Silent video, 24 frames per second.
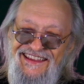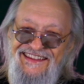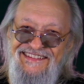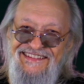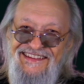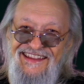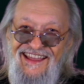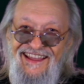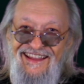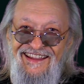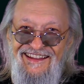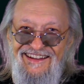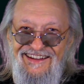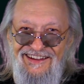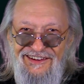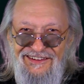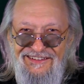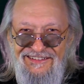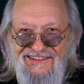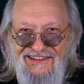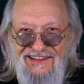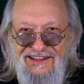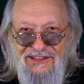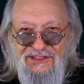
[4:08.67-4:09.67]
and
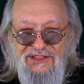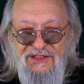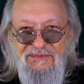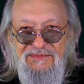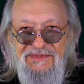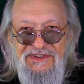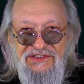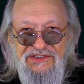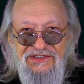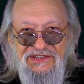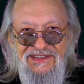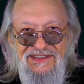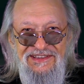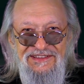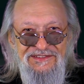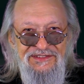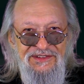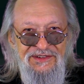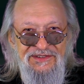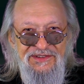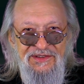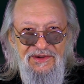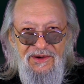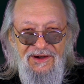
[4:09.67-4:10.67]
now, the machines
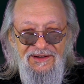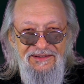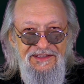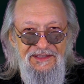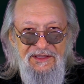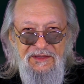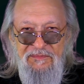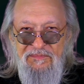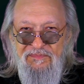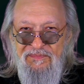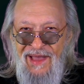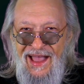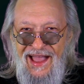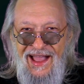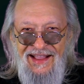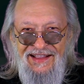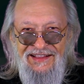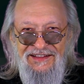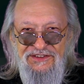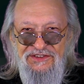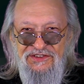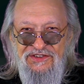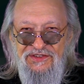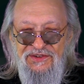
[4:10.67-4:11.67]
are talking
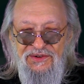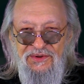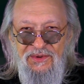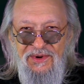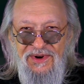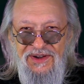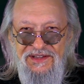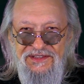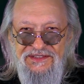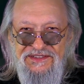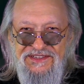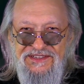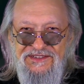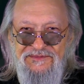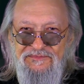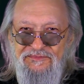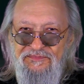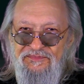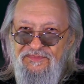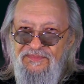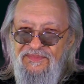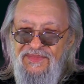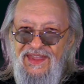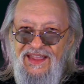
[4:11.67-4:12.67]
back to us.
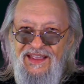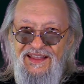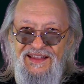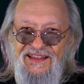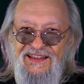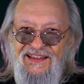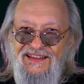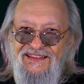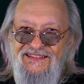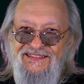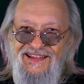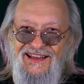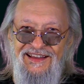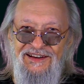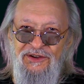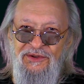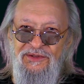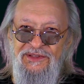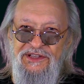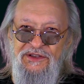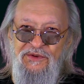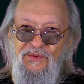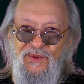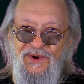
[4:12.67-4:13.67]
Not
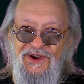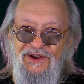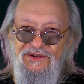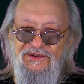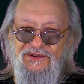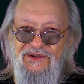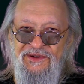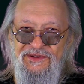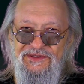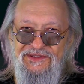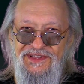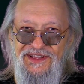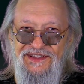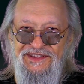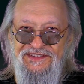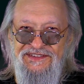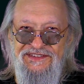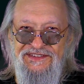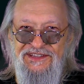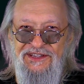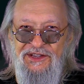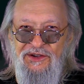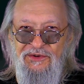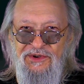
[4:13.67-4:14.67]
only weirdos like
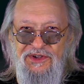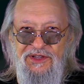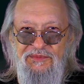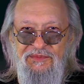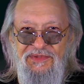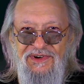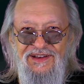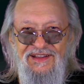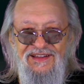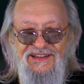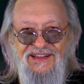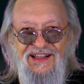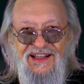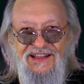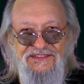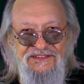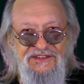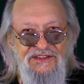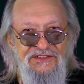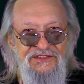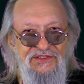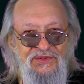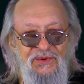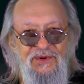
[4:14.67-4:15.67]
Siri, but I
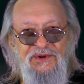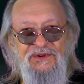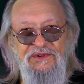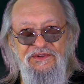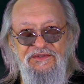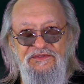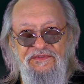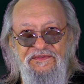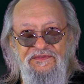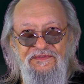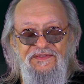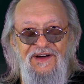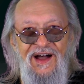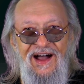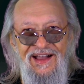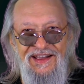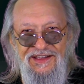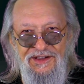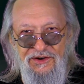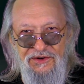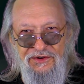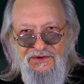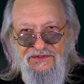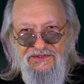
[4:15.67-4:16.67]
just ordered
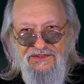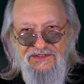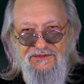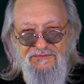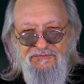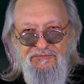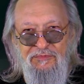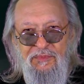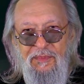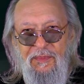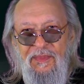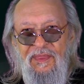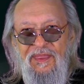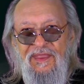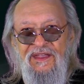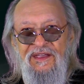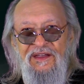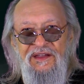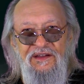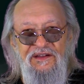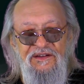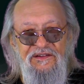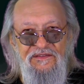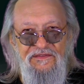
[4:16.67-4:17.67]
Fios,
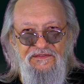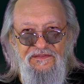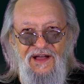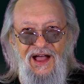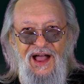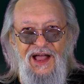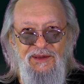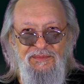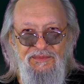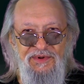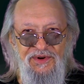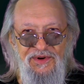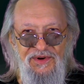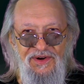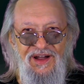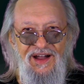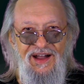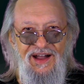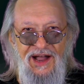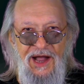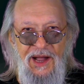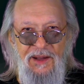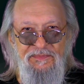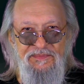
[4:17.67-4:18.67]
fiber
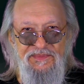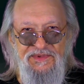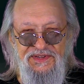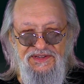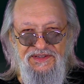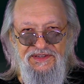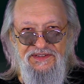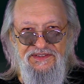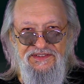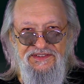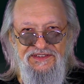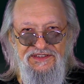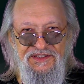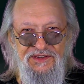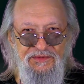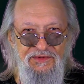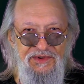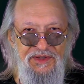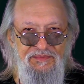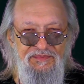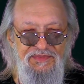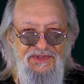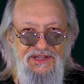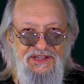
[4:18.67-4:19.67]
optics, to
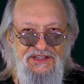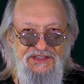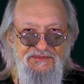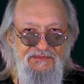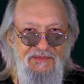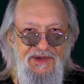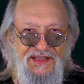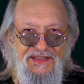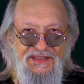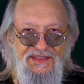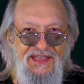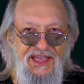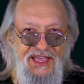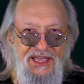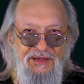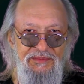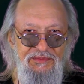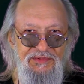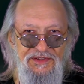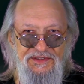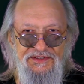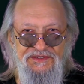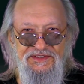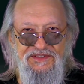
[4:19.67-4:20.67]
replace my
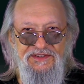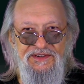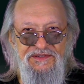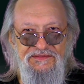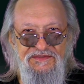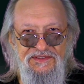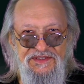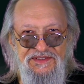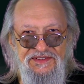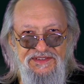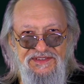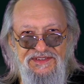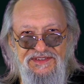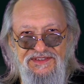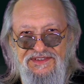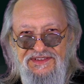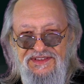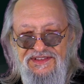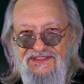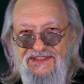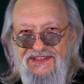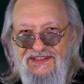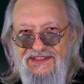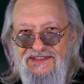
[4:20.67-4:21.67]
cable services
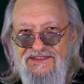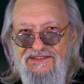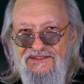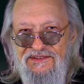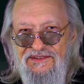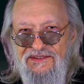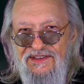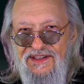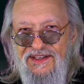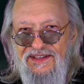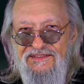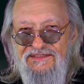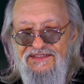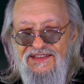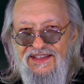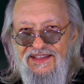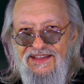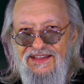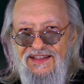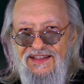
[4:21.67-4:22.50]
to the internet.